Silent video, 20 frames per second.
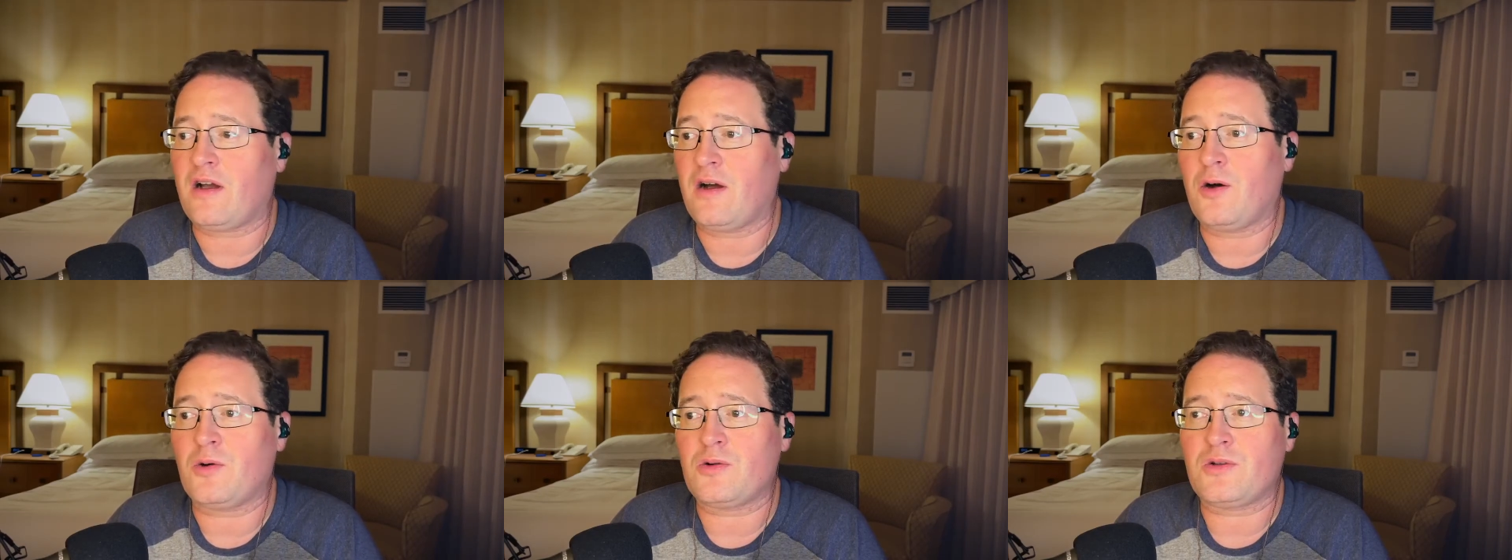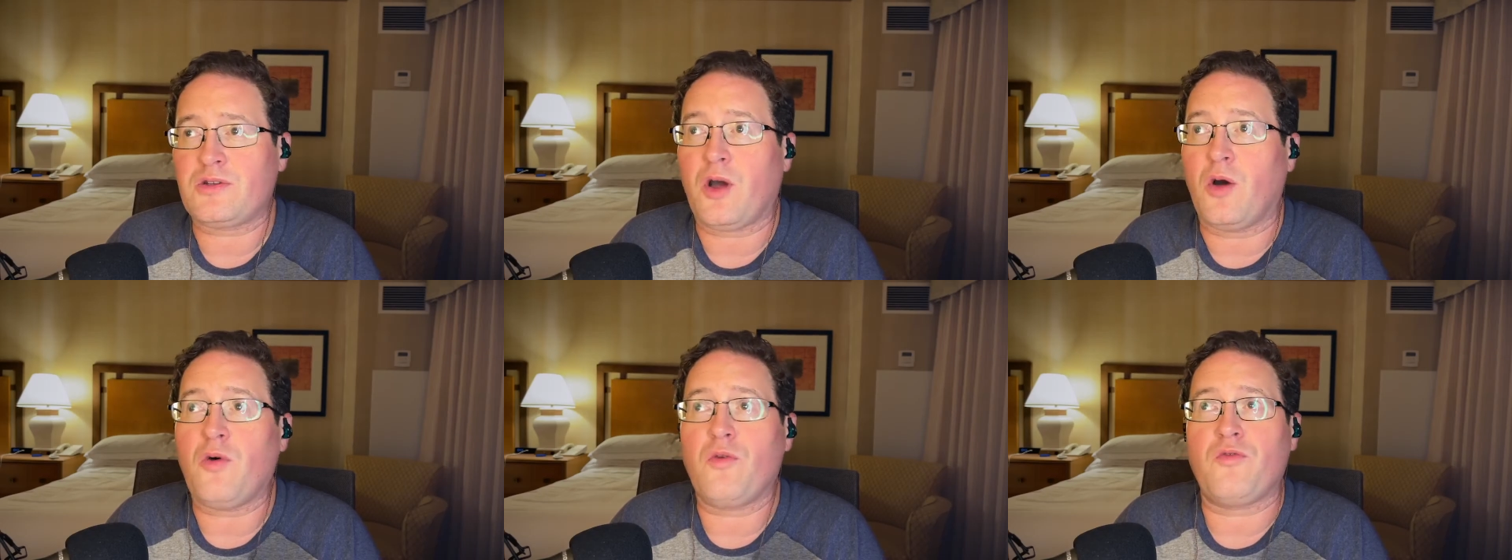oh,
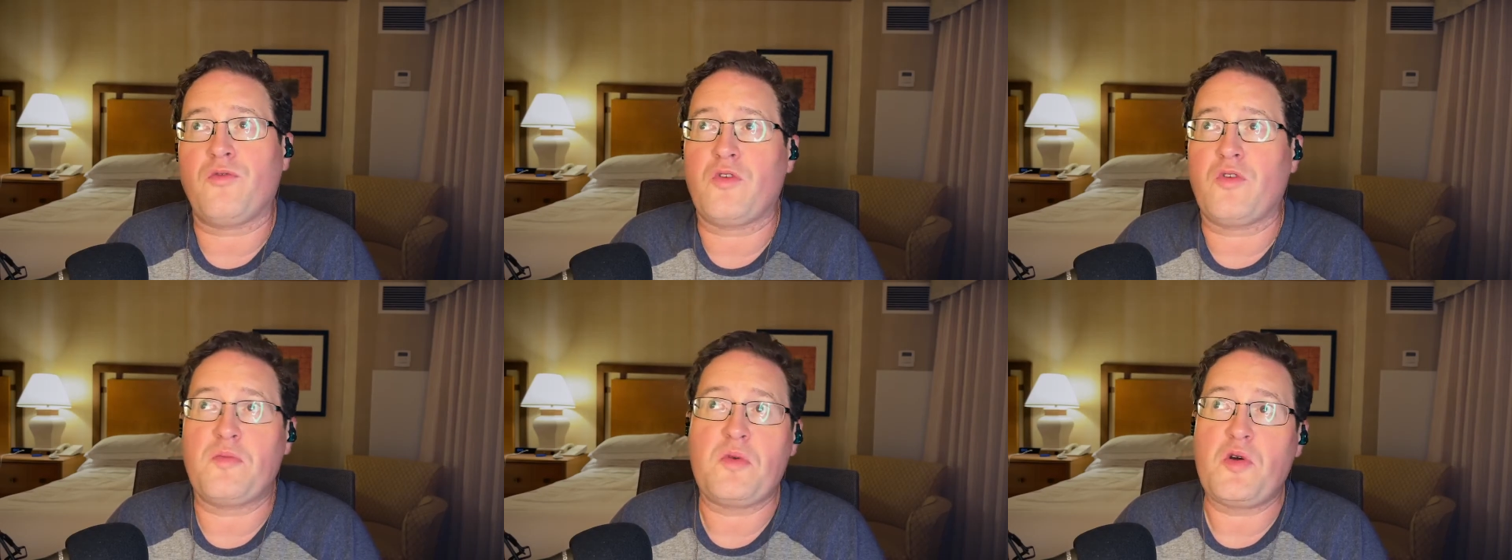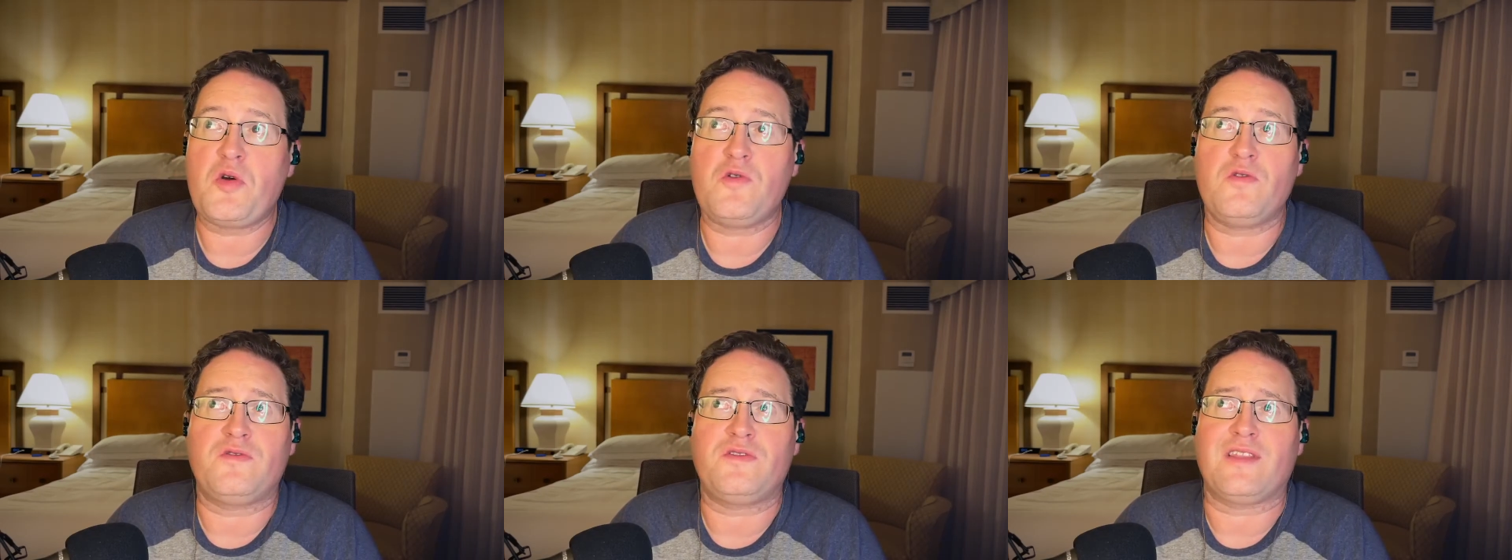don't
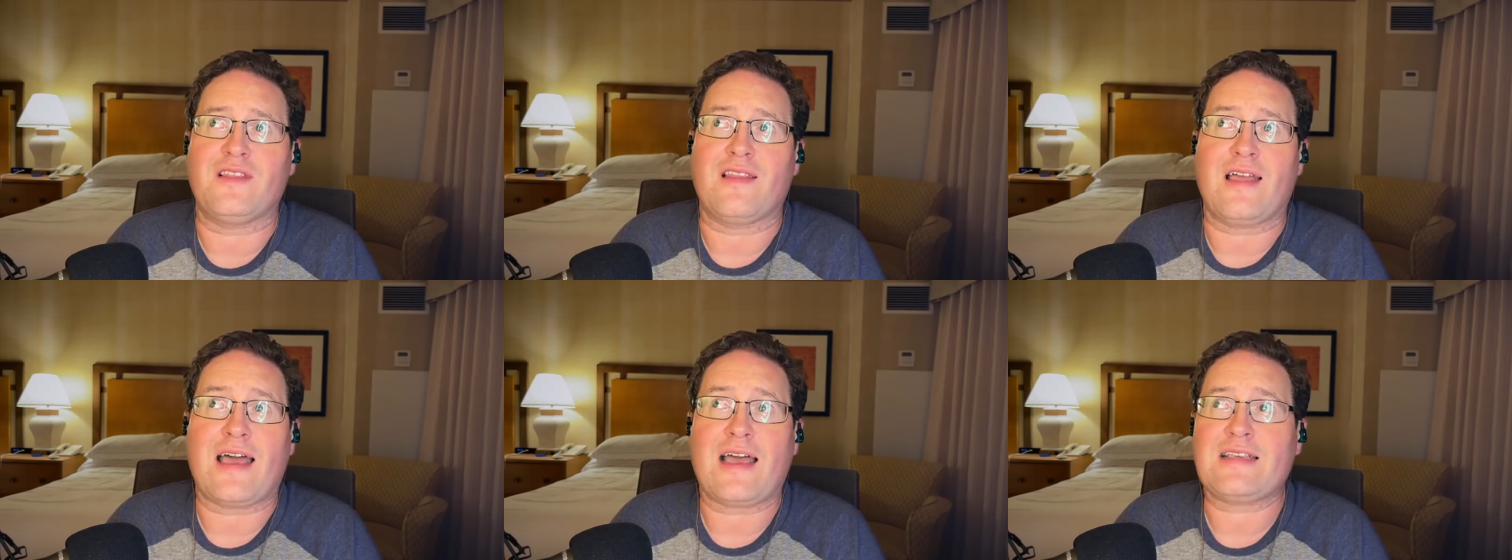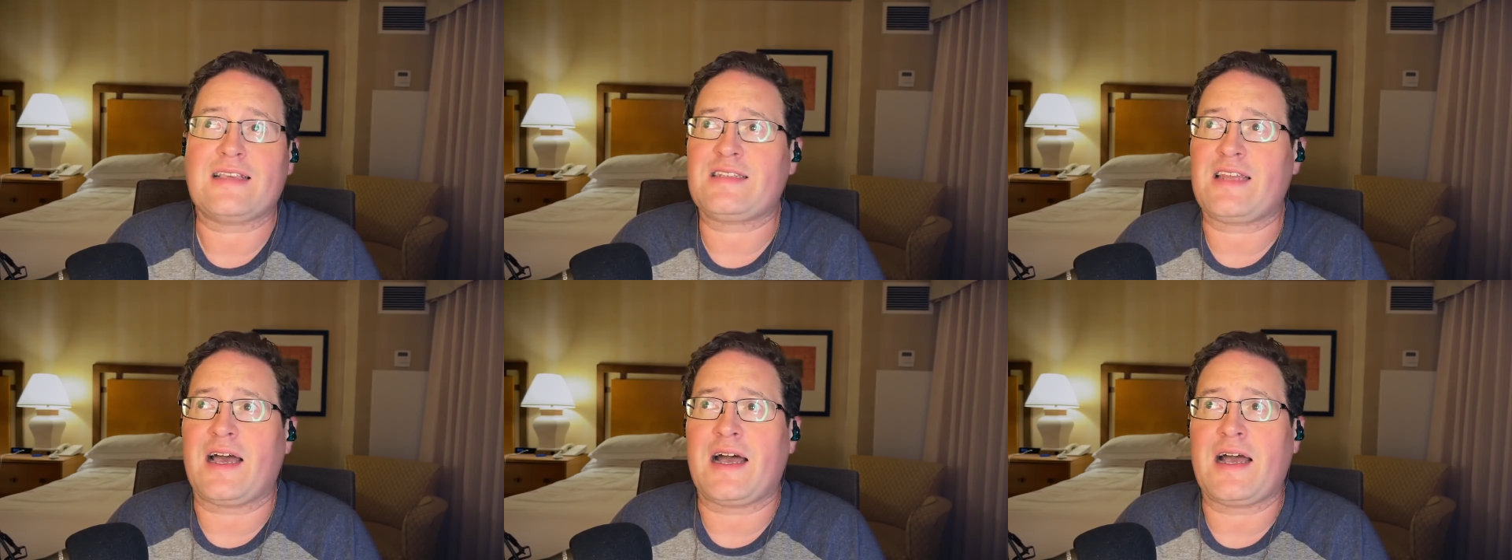remove the
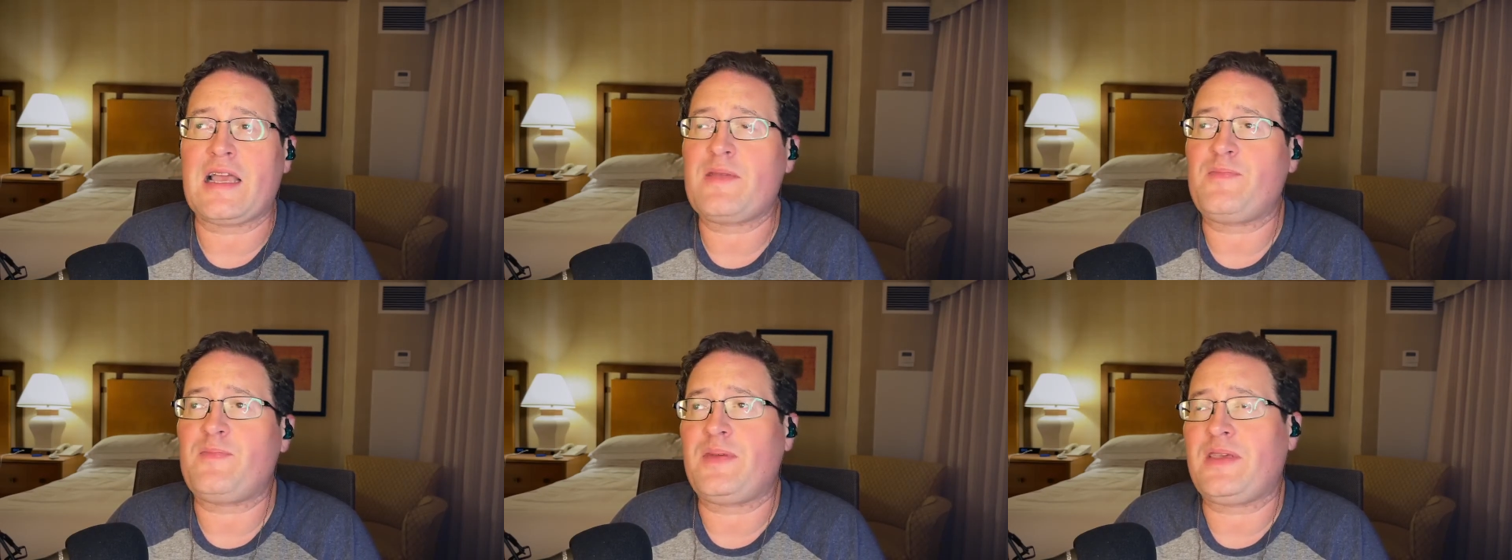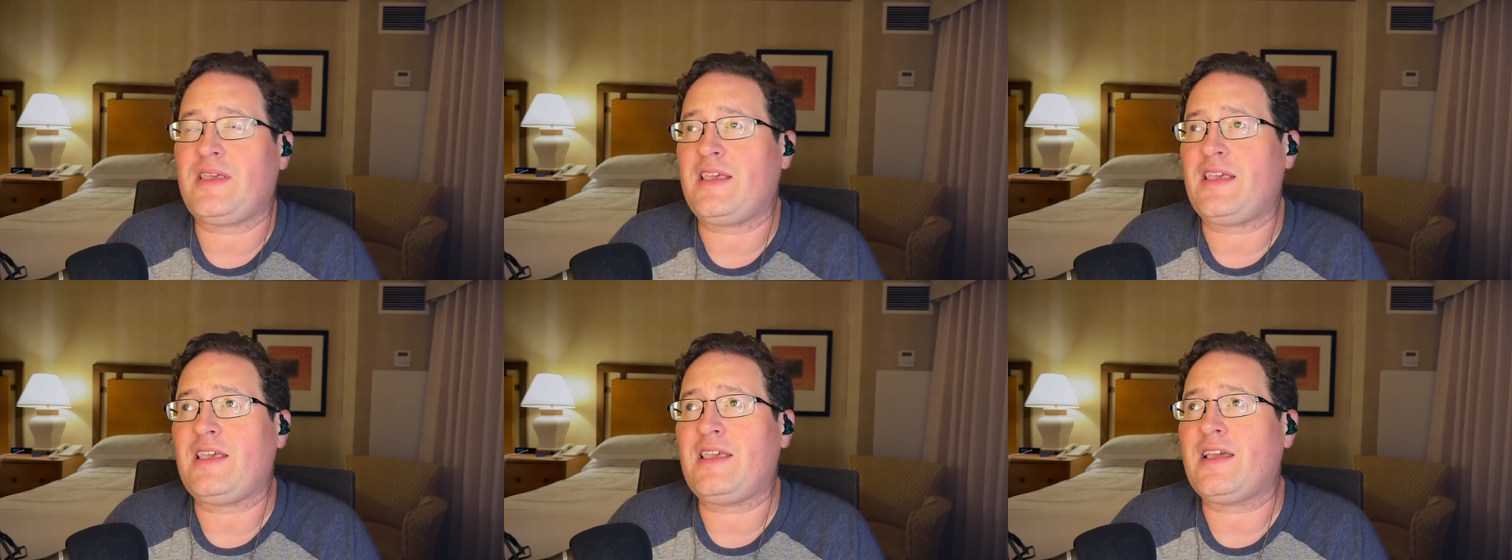last
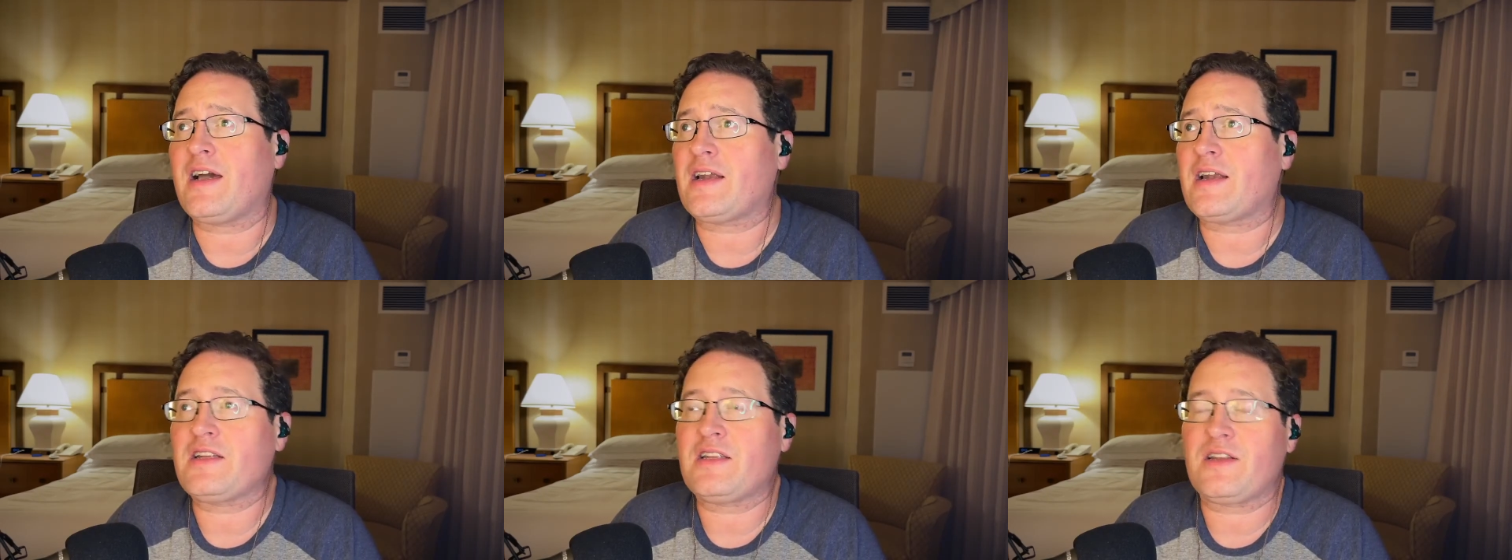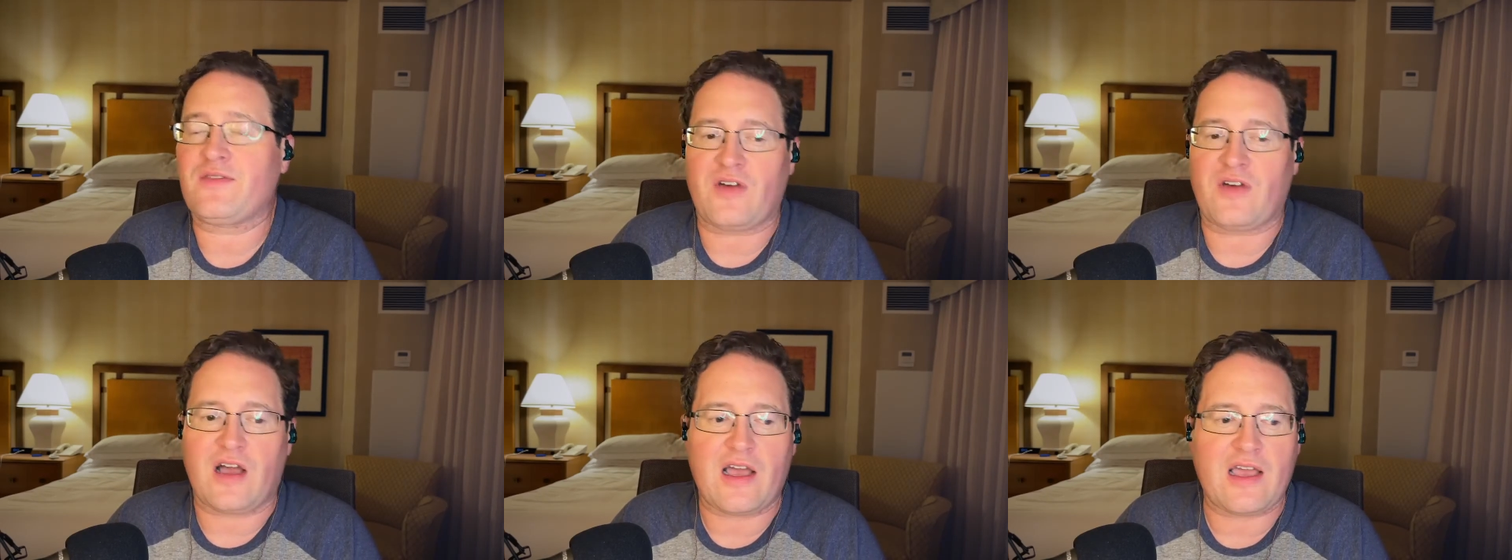IP on a
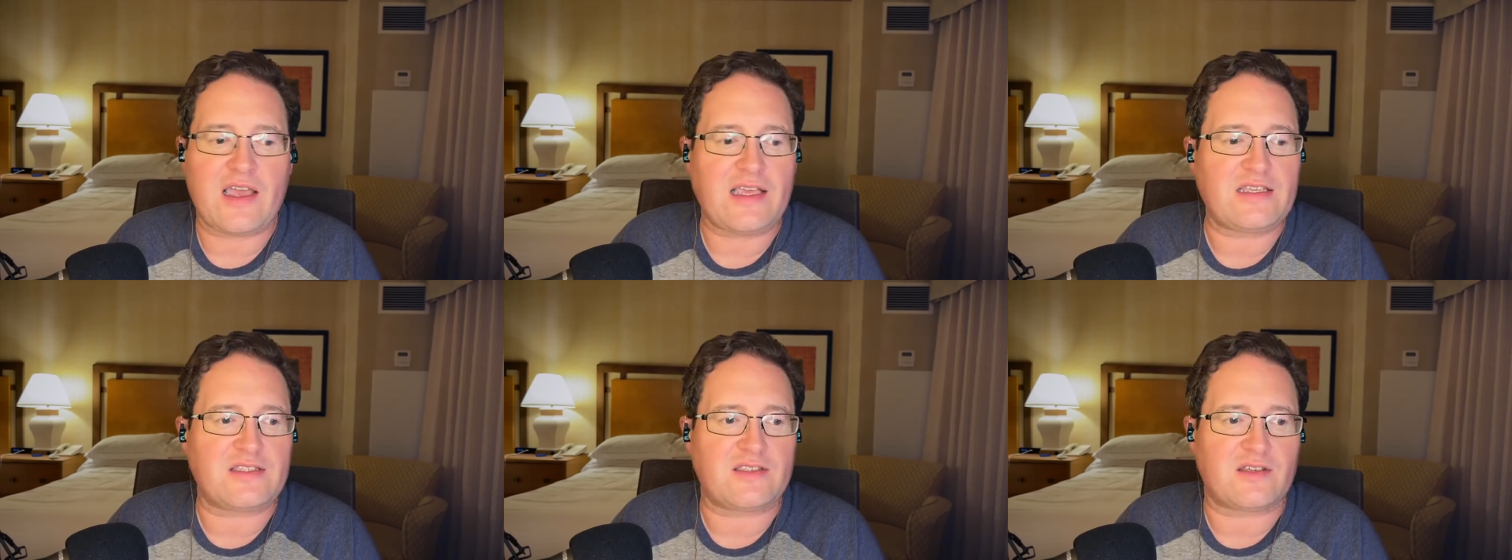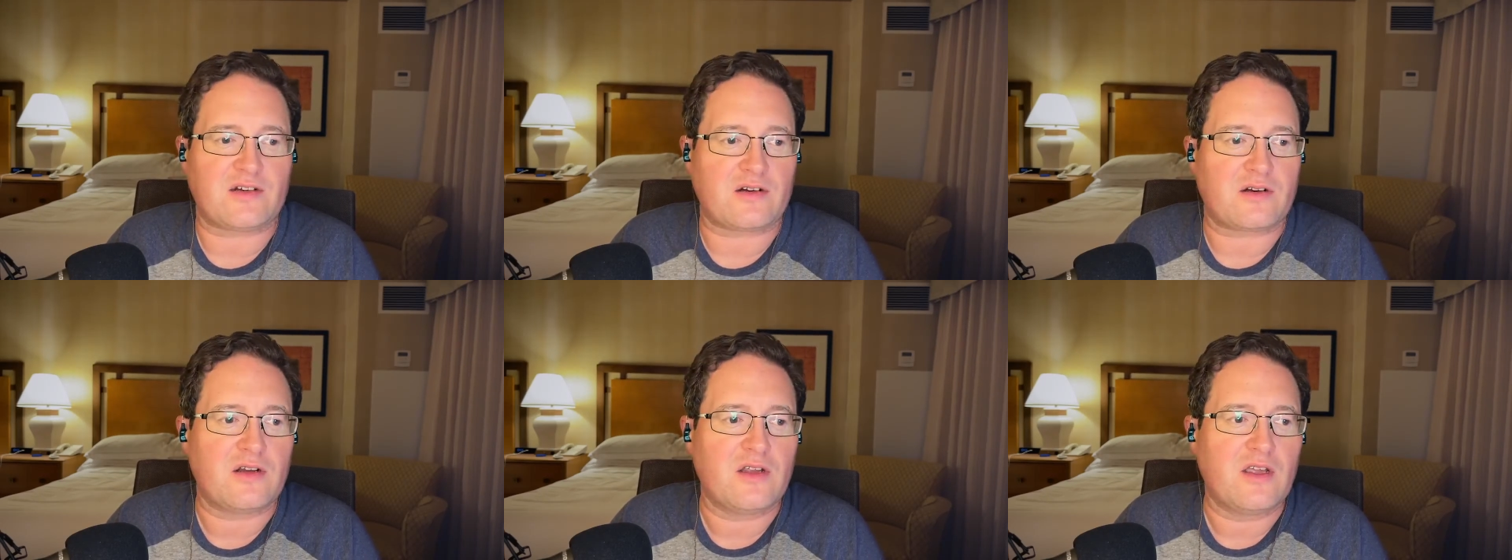device, or